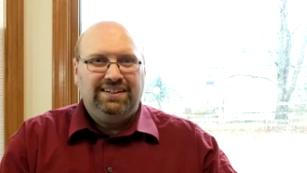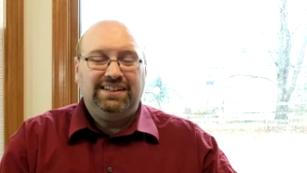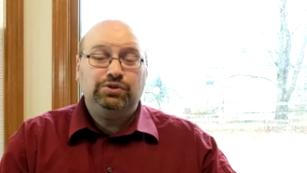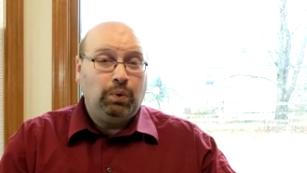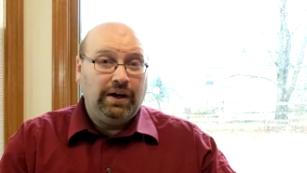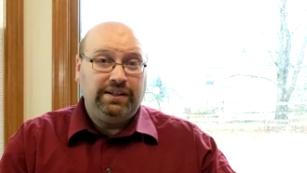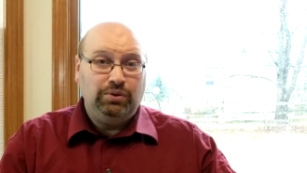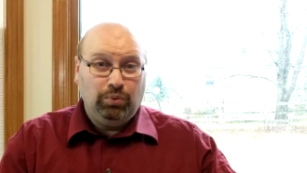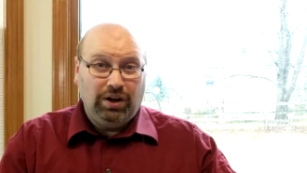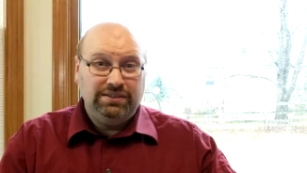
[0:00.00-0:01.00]
That's why
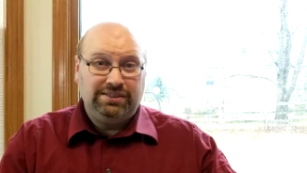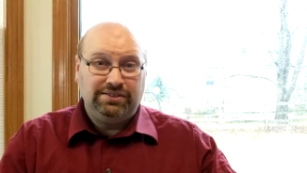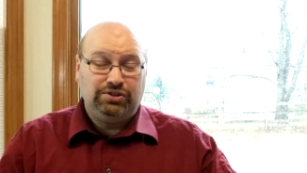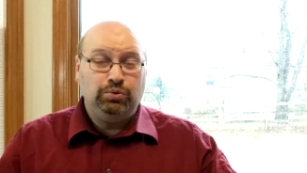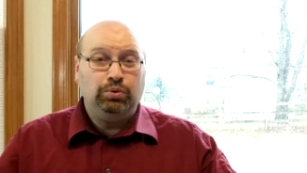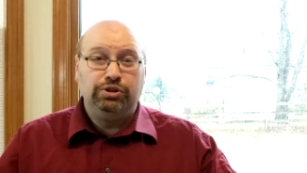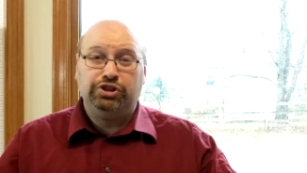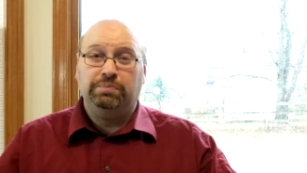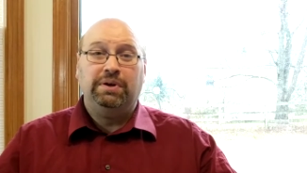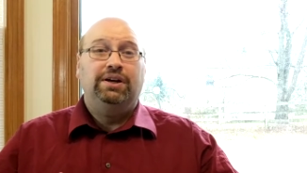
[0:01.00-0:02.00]
He wants us to
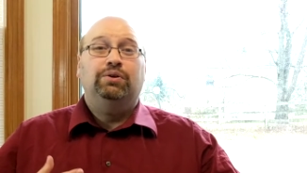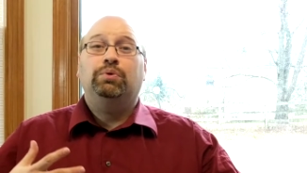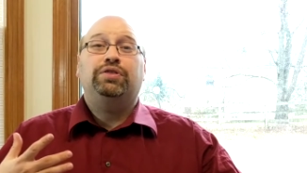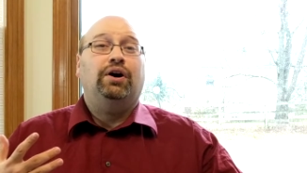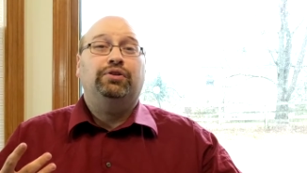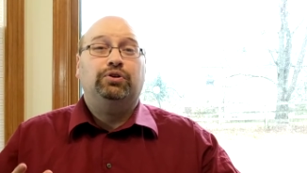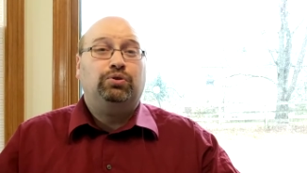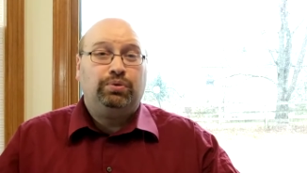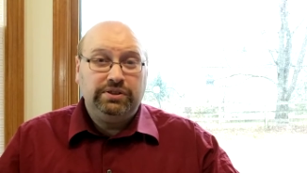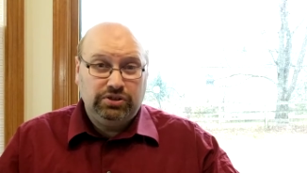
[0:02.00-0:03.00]
worship with other
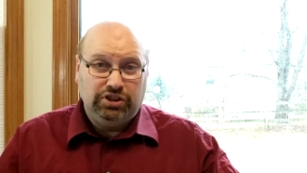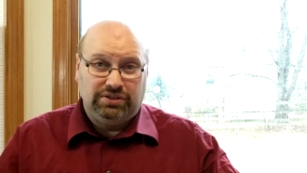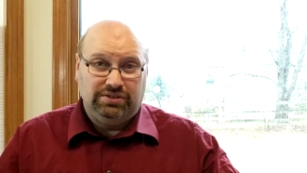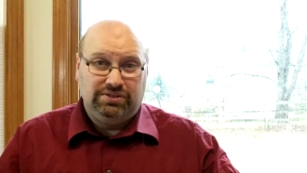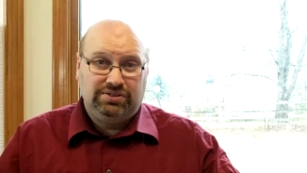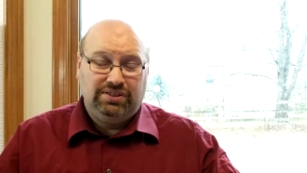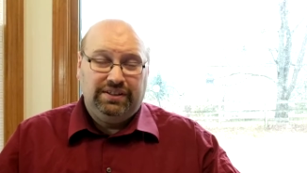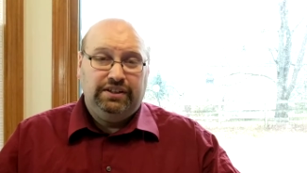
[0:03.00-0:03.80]
Christians,